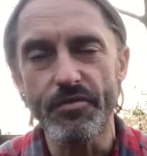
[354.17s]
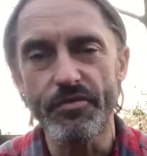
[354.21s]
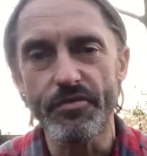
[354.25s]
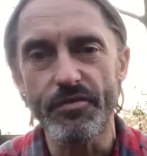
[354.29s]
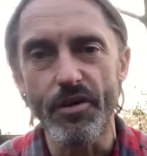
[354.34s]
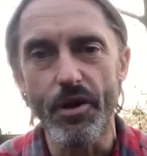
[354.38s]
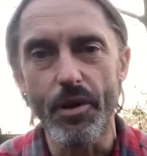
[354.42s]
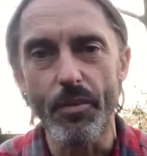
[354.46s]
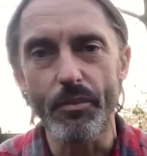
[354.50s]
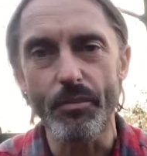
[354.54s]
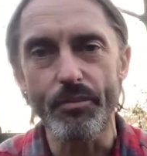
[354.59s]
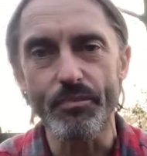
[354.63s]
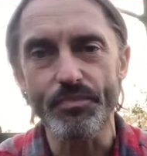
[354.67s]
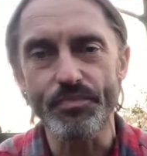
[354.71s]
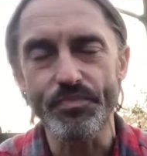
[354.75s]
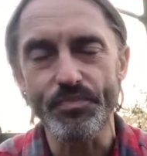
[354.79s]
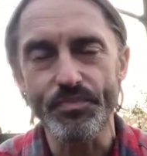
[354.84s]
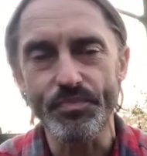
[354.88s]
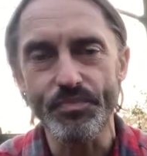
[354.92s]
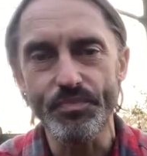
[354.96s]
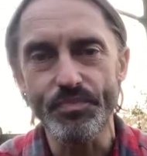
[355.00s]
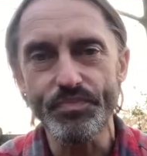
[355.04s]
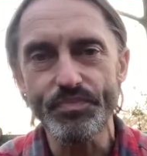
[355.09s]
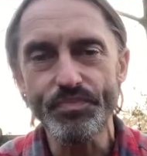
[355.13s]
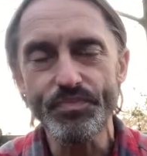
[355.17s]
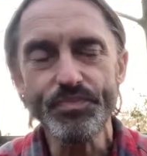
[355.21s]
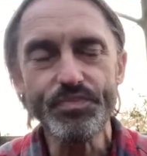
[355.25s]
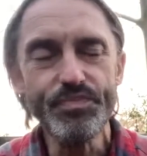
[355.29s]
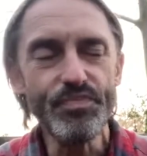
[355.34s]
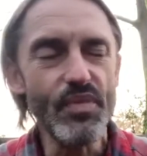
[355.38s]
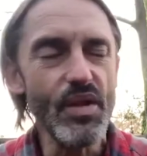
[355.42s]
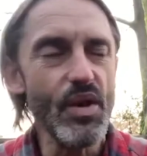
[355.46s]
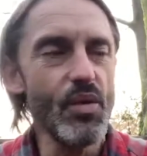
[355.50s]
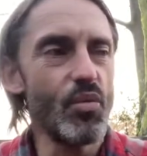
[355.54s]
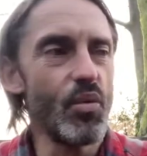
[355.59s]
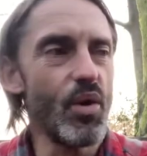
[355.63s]
from
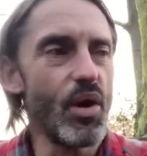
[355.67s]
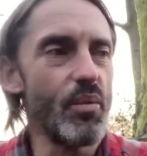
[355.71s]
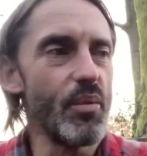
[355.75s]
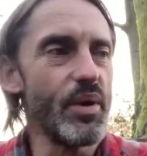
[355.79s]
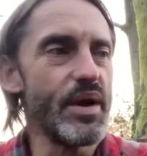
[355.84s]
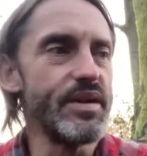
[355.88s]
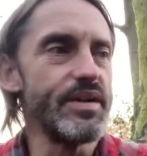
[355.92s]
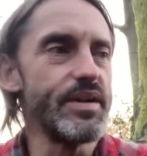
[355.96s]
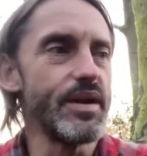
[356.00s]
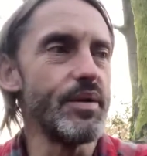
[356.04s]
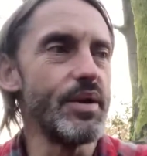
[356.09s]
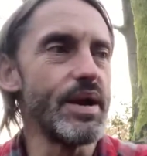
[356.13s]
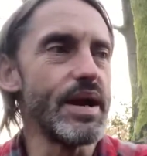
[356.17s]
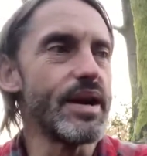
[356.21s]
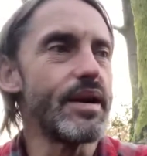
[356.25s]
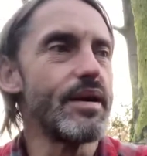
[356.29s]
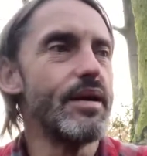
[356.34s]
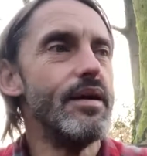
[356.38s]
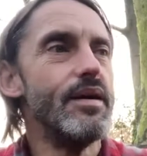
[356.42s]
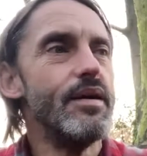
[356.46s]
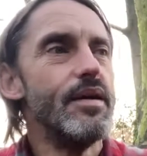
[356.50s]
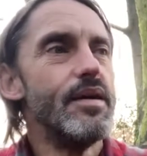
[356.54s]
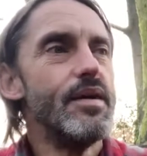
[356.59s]
what we're doing.